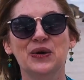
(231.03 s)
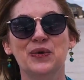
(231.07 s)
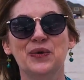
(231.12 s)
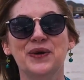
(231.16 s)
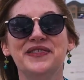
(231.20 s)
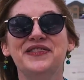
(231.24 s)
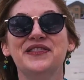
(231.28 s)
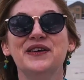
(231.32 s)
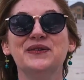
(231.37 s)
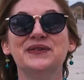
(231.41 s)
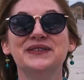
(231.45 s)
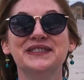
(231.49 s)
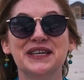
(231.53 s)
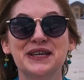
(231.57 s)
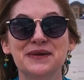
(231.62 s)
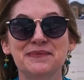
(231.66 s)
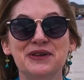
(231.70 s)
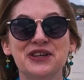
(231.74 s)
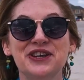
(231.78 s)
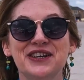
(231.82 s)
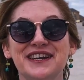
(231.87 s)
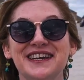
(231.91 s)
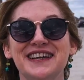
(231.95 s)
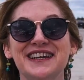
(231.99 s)
With those
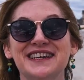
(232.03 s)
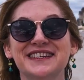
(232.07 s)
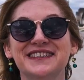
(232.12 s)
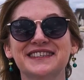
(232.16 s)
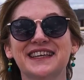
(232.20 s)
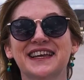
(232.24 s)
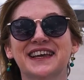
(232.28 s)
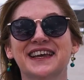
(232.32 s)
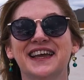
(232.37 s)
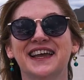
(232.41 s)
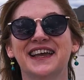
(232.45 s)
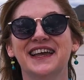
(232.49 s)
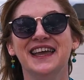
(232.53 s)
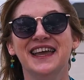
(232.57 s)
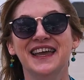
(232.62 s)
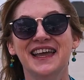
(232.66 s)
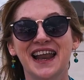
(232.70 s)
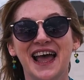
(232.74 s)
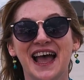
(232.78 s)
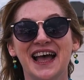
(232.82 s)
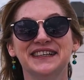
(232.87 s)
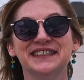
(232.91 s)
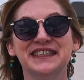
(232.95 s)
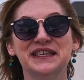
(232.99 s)
communities,
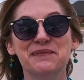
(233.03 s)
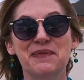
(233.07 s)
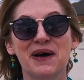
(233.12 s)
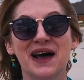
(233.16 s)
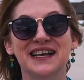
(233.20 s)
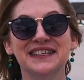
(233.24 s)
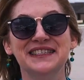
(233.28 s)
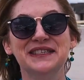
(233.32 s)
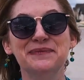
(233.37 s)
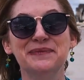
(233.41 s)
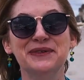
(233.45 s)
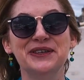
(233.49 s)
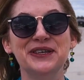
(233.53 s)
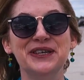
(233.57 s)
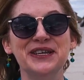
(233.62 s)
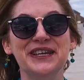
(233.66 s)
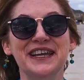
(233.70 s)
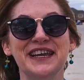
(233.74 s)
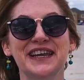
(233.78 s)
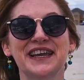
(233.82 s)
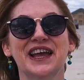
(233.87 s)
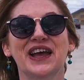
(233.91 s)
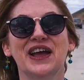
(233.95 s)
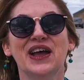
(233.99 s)
it has the
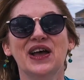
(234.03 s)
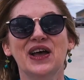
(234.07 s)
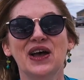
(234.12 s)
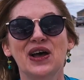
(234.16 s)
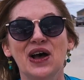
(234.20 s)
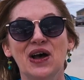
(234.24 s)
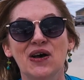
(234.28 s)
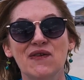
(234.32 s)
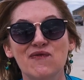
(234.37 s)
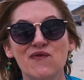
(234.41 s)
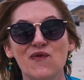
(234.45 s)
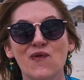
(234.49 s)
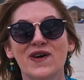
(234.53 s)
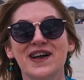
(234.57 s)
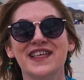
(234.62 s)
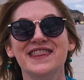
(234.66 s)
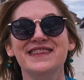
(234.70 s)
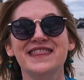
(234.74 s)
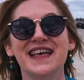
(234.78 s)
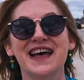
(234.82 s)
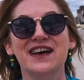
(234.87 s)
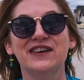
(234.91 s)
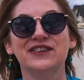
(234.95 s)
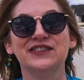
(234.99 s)
possibility of
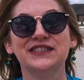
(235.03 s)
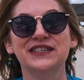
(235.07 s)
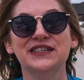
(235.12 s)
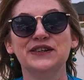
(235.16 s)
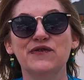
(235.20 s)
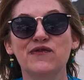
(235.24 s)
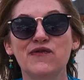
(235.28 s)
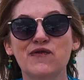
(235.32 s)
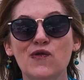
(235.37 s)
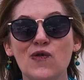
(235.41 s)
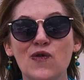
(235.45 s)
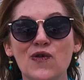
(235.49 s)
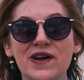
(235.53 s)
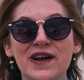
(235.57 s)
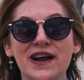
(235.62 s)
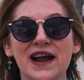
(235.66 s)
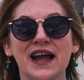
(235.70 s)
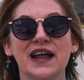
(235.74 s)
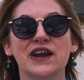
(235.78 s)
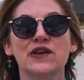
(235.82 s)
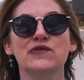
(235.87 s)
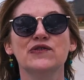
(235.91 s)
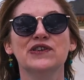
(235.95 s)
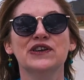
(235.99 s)

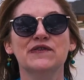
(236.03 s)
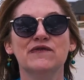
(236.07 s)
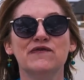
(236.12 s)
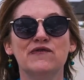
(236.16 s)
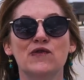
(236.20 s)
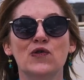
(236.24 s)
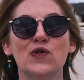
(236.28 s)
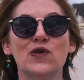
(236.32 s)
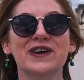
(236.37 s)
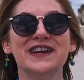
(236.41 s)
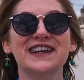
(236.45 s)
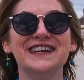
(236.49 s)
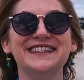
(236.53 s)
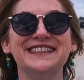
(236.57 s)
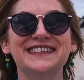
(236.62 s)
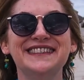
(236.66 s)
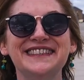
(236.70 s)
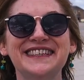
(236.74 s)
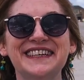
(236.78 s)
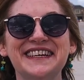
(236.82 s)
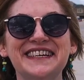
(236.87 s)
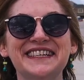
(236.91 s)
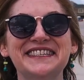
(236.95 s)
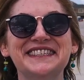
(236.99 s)

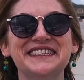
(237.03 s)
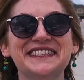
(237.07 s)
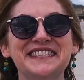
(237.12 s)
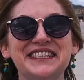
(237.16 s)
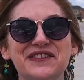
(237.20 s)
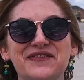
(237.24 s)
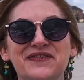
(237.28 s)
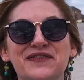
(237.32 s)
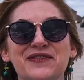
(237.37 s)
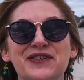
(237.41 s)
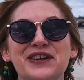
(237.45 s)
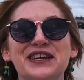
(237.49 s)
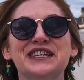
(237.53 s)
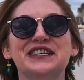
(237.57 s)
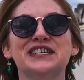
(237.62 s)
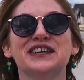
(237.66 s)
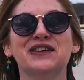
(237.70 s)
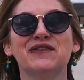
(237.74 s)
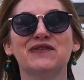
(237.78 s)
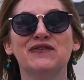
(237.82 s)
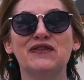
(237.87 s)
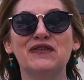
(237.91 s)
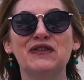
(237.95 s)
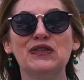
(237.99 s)
1,446 different
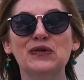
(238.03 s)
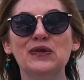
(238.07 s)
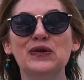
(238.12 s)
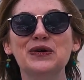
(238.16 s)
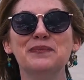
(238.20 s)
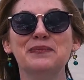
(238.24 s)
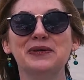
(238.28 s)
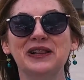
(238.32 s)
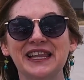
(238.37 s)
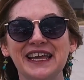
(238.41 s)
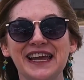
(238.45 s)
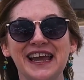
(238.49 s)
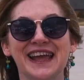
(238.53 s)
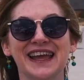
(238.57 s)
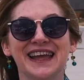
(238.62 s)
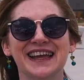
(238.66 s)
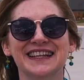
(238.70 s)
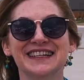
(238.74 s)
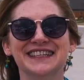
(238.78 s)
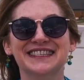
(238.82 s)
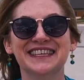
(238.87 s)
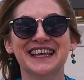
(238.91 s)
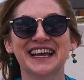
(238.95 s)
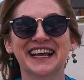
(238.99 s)
floor
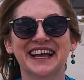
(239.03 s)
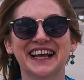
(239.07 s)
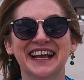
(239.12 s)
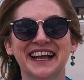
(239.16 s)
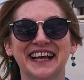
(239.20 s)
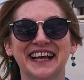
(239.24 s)
plans.